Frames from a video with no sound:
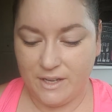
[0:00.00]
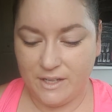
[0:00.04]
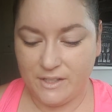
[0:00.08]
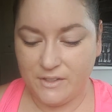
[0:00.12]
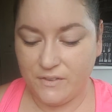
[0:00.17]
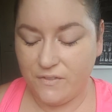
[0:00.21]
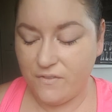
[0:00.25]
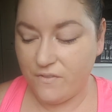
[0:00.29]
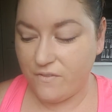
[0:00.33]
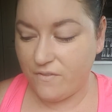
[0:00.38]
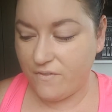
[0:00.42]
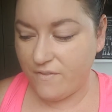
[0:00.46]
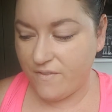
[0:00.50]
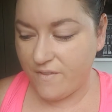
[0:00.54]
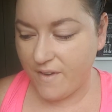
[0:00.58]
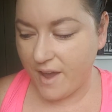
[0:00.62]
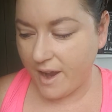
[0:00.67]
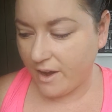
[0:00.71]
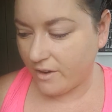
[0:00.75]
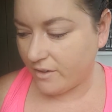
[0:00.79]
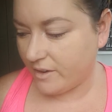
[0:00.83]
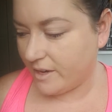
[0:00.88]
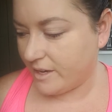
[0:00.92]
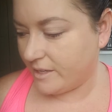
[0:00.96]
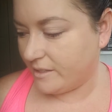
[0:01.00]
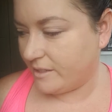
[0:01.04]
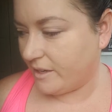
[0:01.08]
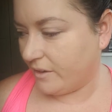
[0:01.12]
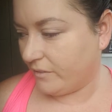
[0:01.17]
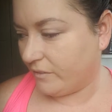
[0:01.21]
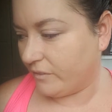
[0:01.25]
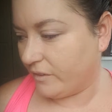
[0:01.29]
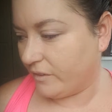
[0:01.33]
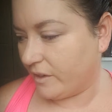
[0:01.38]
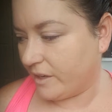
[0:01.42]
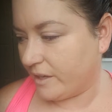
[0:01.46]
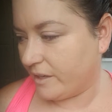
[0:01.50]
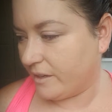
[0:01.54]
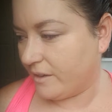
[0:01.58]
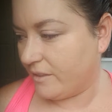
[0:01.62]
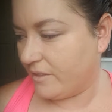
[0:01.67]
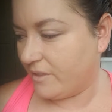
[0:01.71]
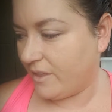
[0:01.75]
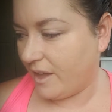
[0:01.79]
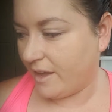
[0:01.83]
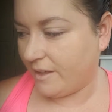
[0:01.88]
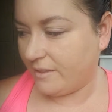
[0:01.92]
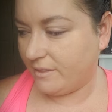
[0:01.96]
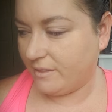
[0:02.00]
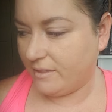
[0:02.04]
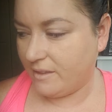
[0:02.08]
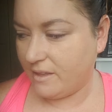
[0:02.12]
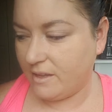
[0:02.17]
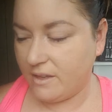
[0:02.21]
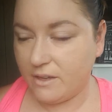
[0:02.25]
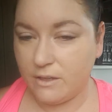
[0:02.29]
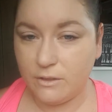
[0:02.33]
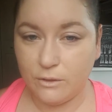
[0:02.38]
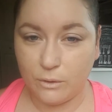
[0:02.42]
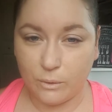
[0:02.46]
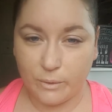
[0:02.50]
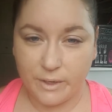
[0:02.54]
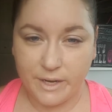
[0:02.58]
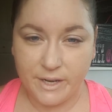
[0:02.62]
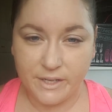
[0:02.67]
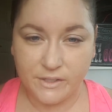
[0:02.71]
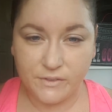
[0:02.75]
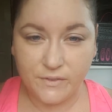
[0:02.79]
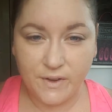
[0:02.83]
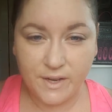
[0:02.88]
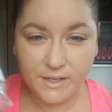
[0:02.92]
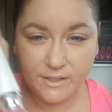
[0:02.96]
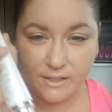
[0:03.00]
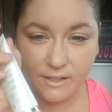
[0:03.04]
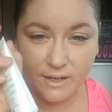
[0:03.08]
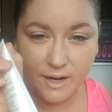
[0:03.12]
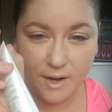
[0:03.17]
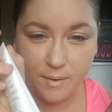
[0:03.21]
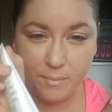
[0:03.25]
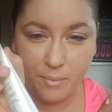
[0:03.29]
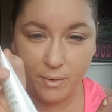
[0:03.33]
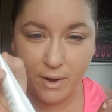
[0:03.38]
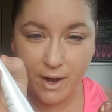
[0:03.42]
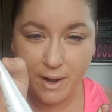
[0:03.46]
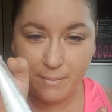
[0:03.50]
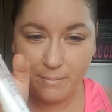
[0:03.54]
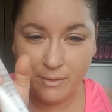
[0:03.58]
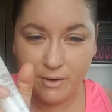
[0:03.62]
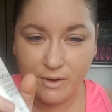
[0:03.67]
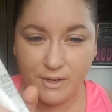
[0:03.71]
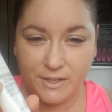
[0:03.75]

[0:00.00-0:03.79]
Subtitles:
It's very different than the Glorious Face and Eye Primer.